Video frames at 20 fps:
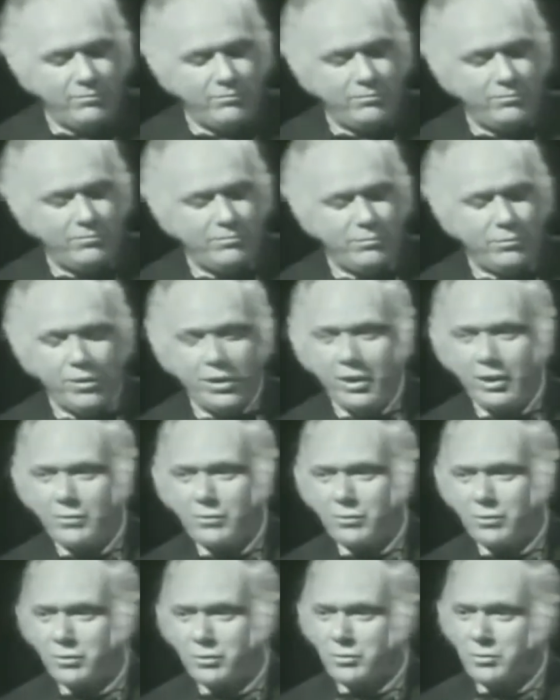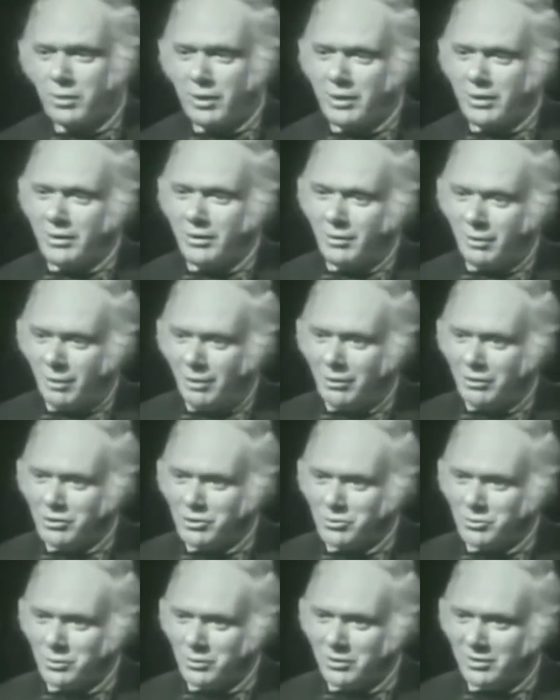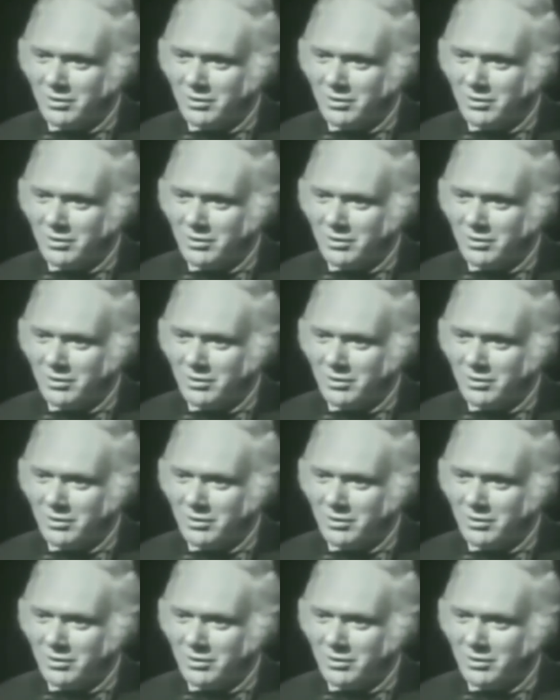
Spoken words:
break when you played in Longstreet.